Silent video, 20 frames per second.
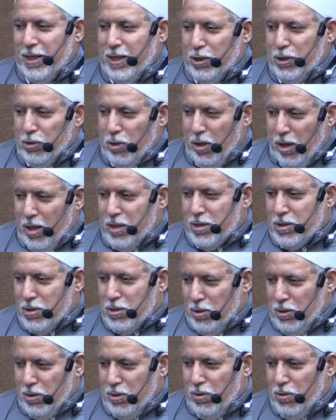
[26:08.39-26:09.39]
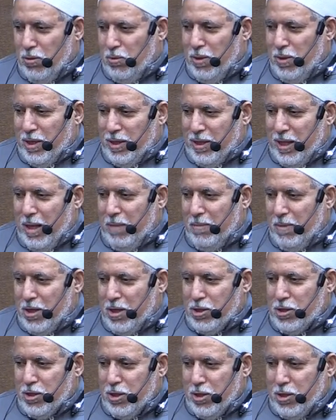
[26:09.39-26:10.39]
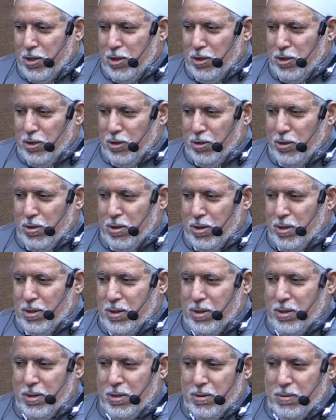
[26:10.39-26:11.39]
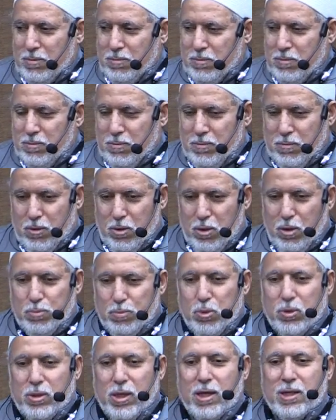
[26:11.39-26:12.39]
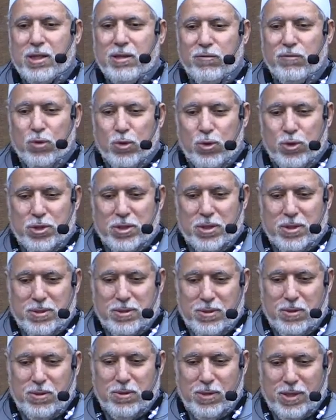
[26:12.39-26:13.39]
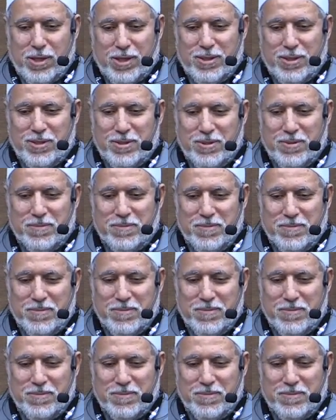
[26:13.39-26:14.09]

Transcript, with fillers: it also will damage your you know, productive organ, organs.